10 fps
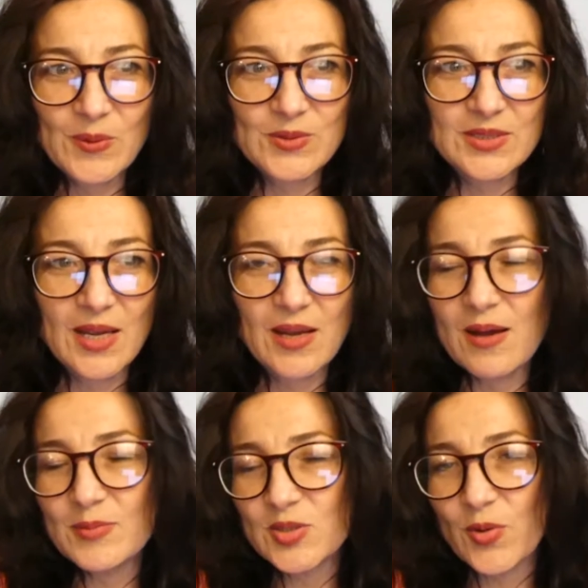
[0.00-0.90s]
would say,
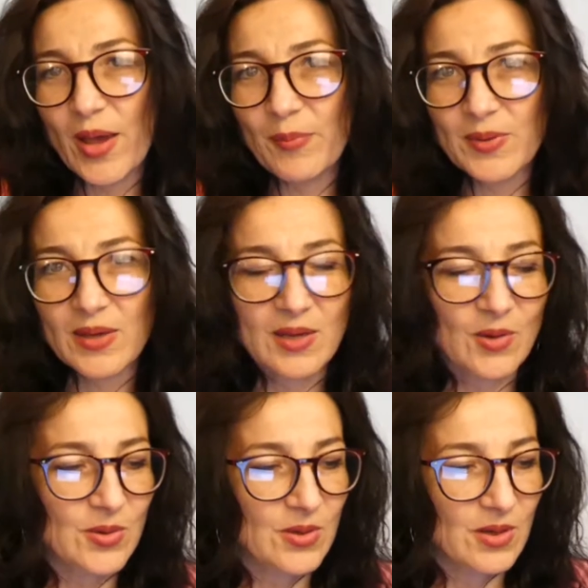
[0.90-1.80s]
I'm so happy,
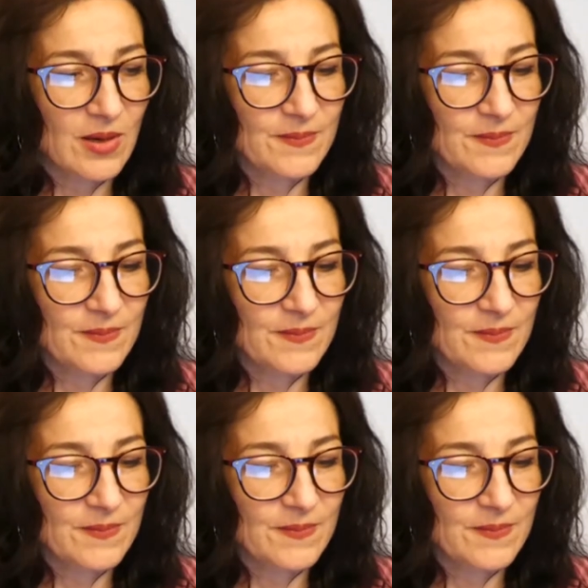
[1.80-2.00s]
or